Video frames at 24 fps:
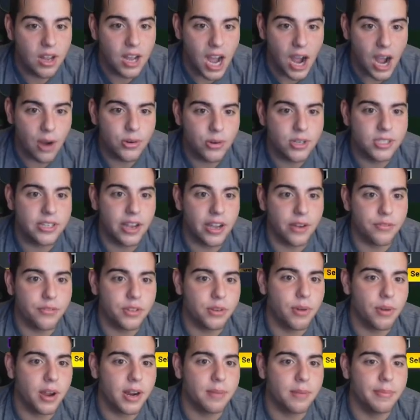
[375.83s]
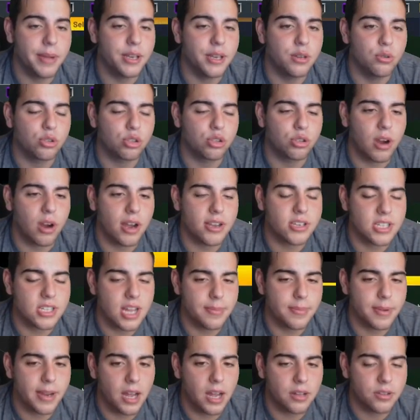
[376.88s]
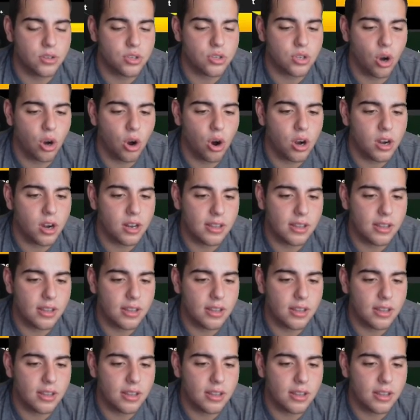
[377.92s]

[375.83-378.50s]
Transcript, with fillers: I would definitely recommend you try sniping out this card.